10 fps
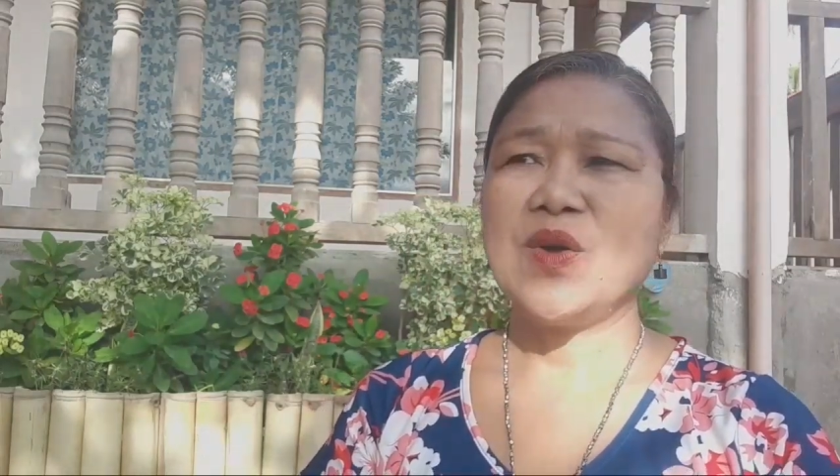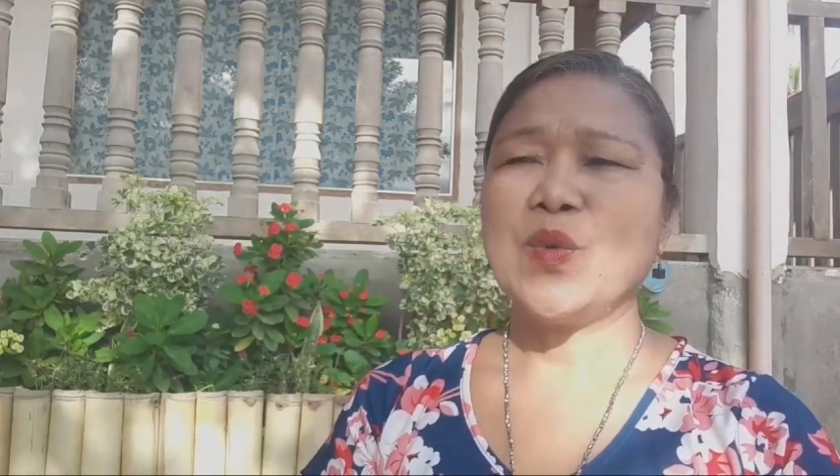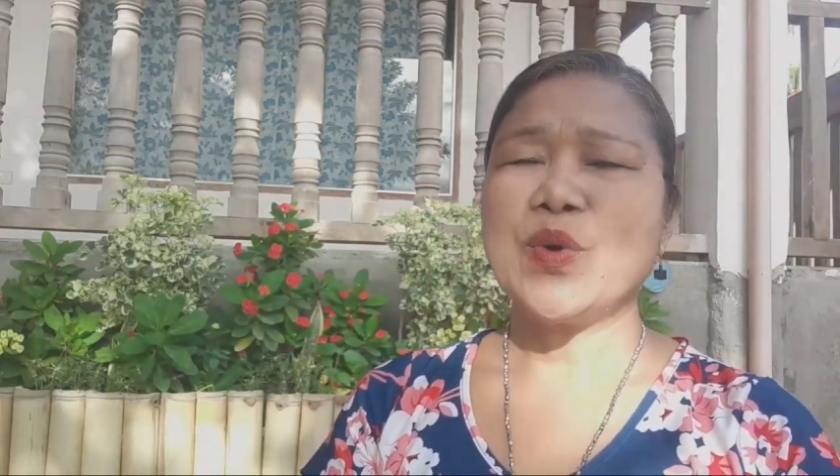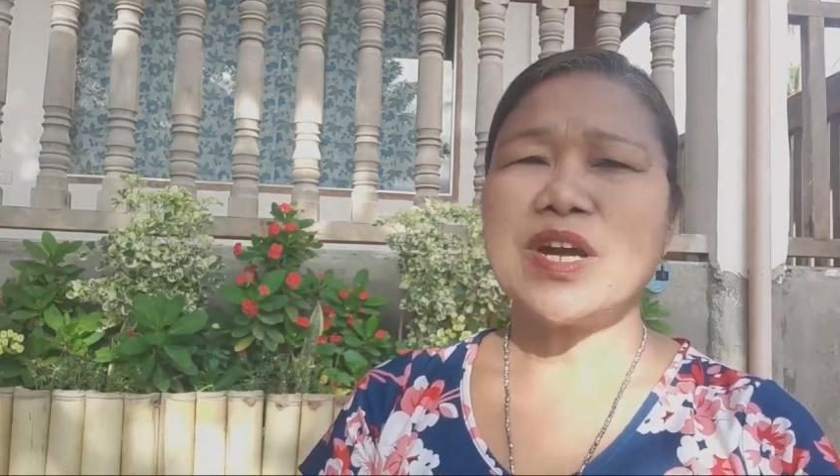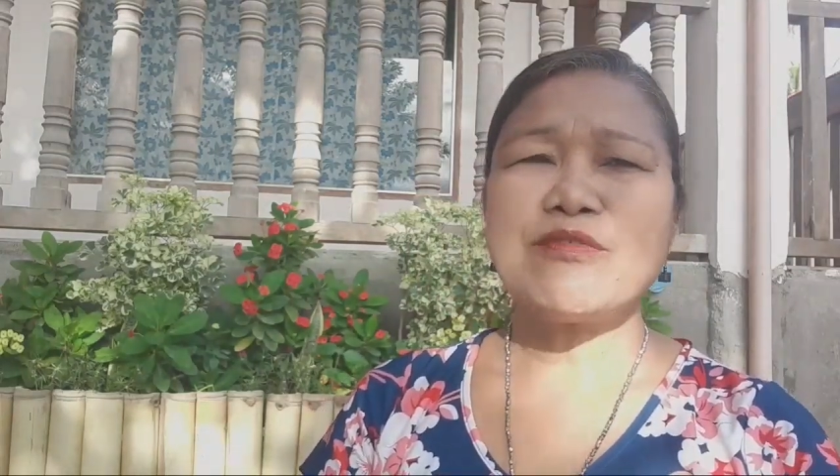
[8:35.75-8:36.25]

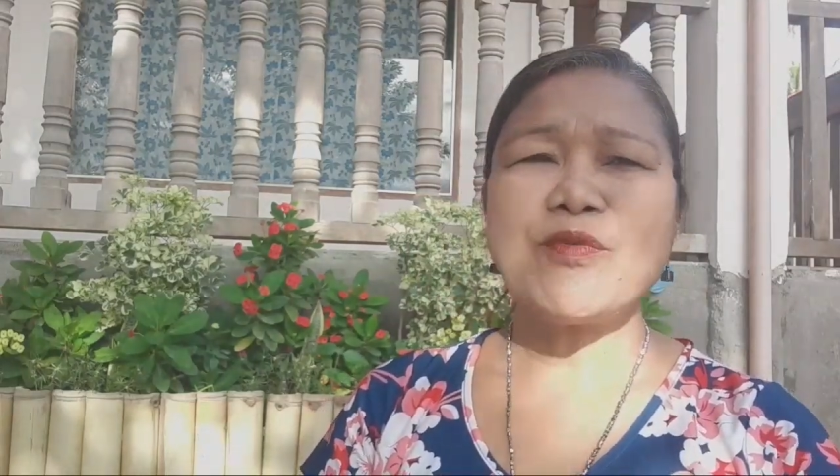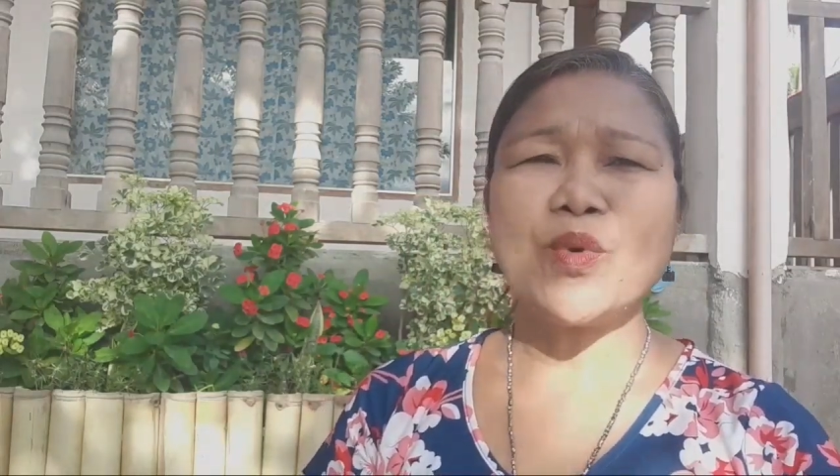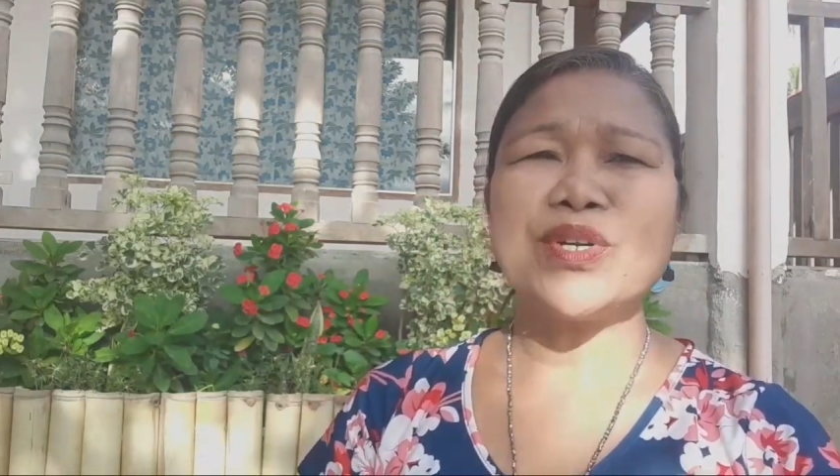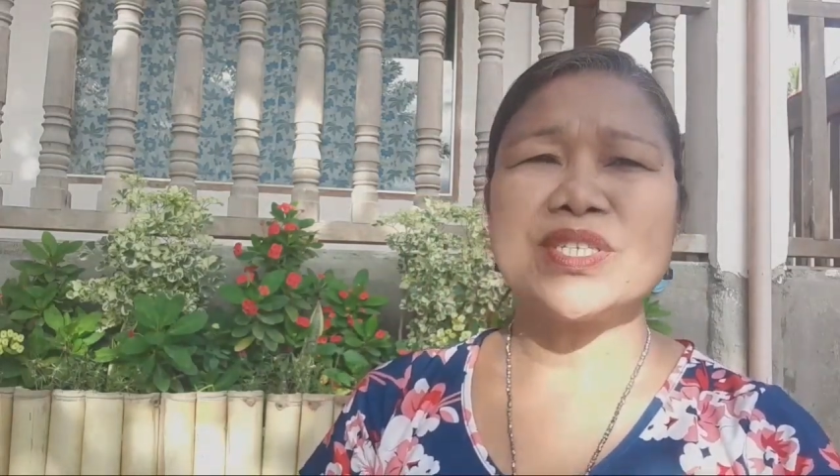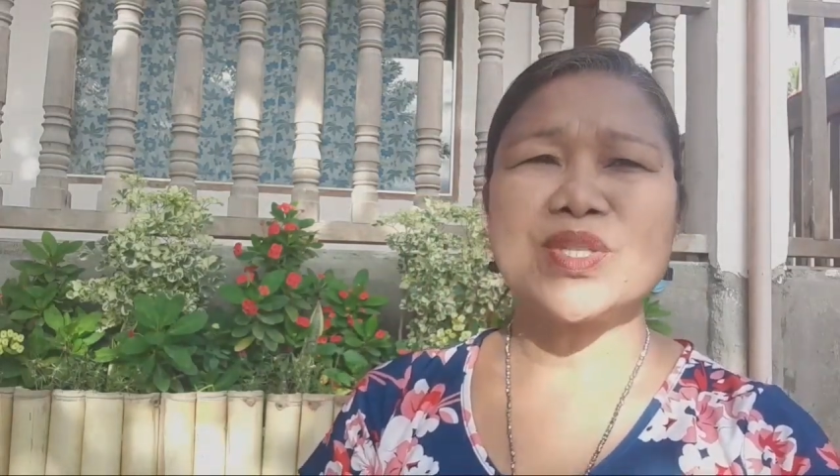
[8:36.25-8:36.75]
We are
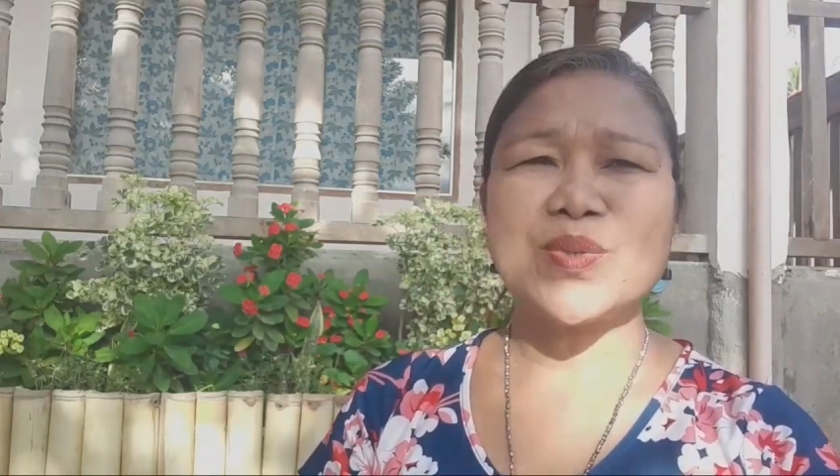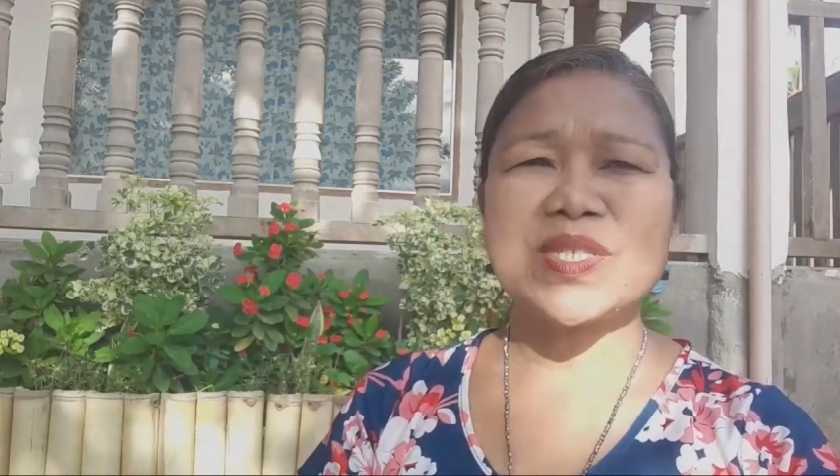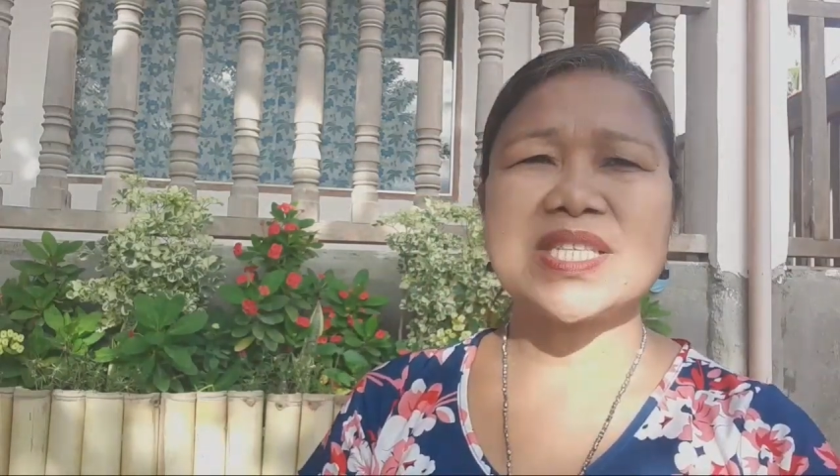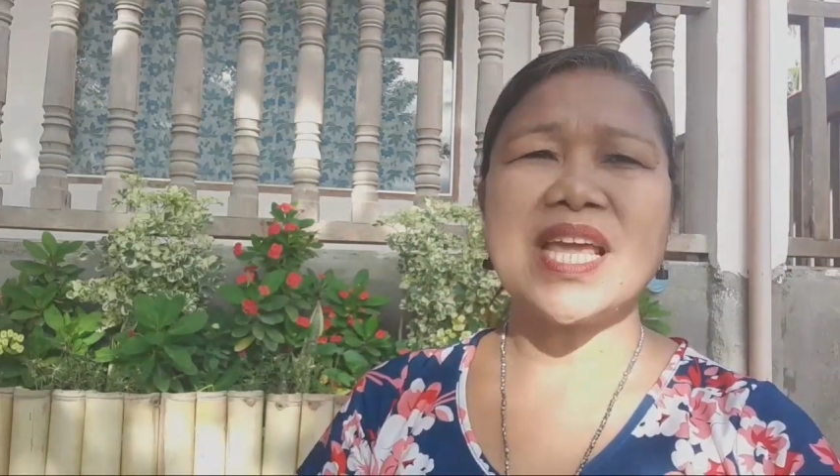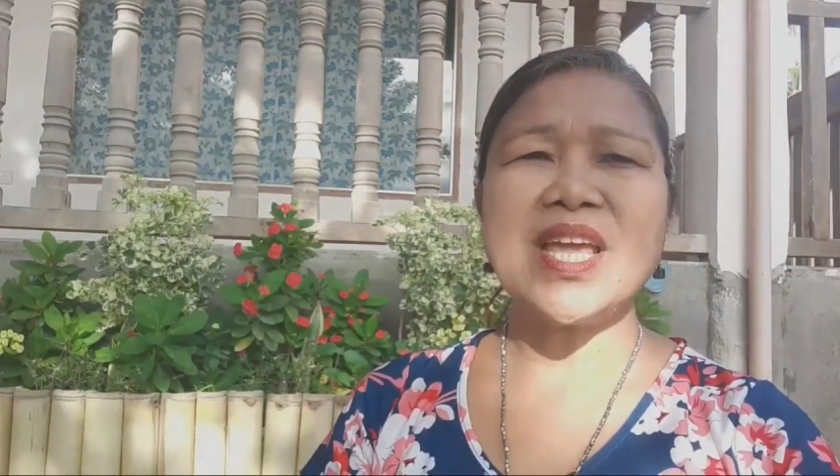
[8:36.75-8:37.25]
forced to
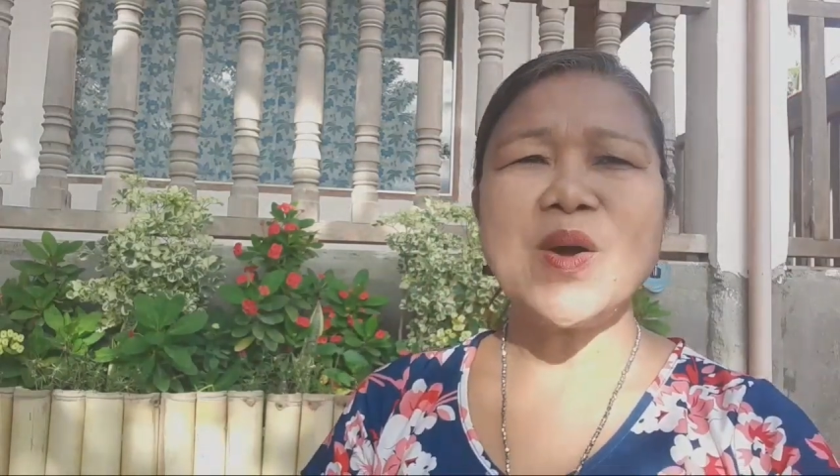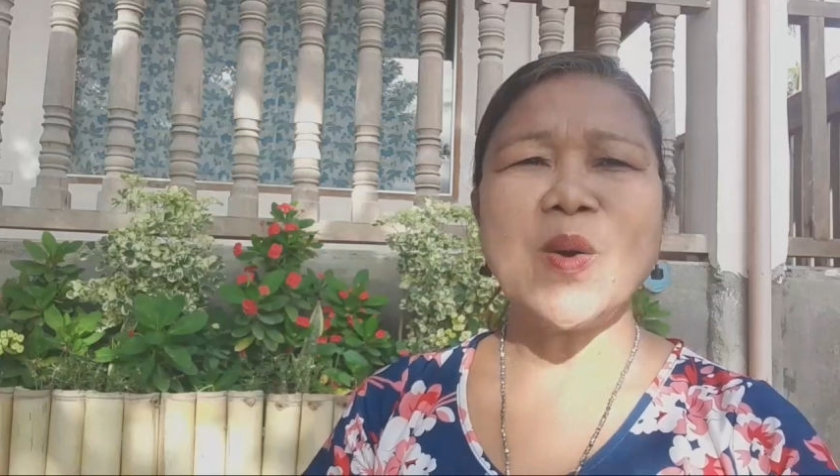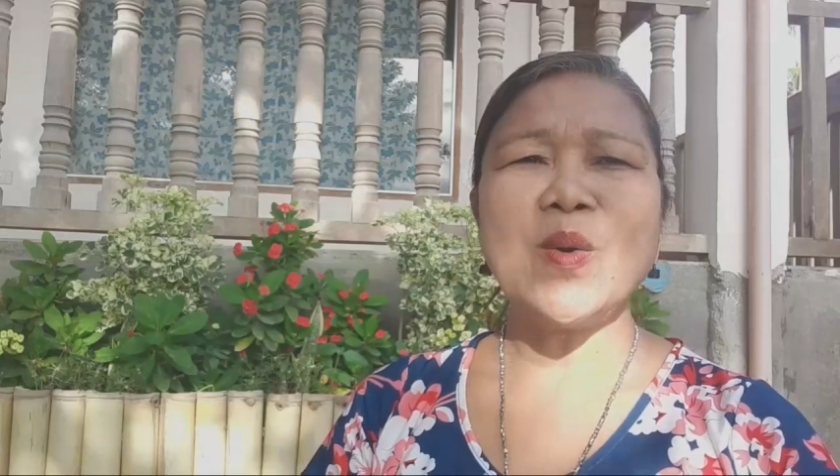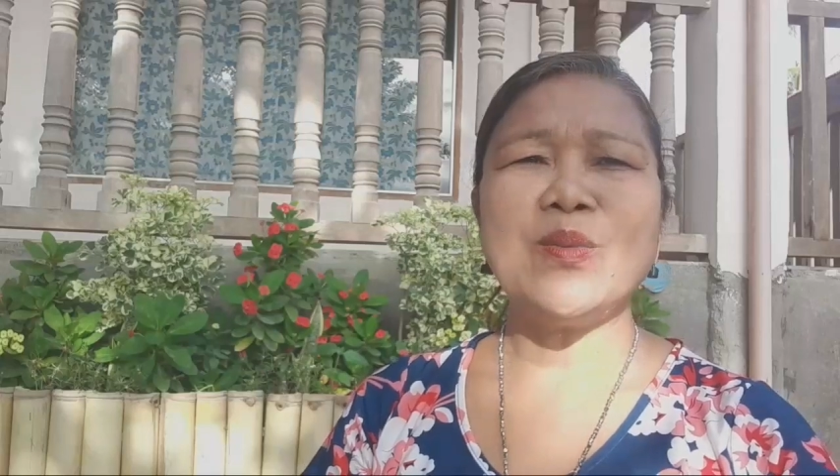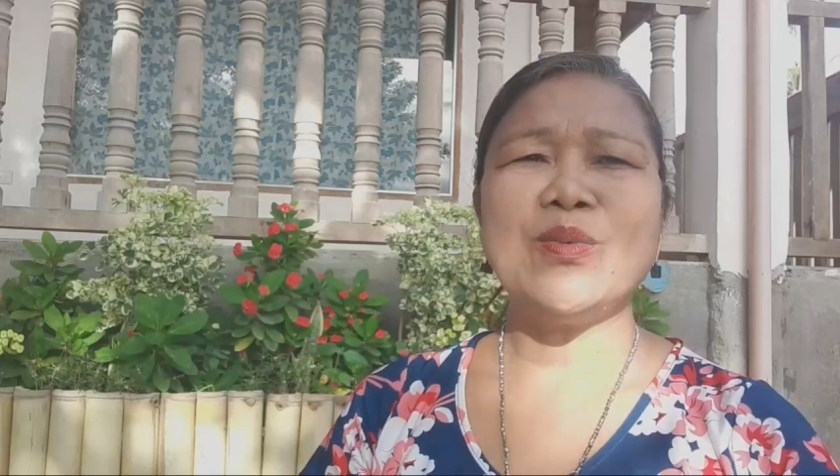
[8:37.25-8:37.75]
stay
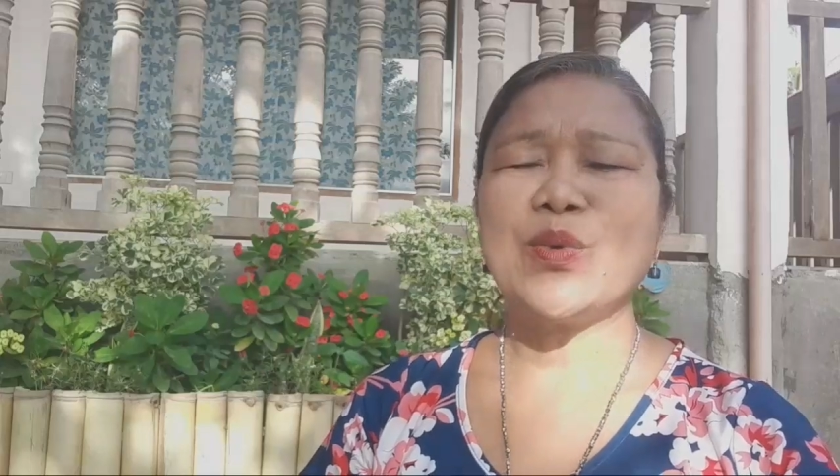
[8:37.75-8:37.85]
home.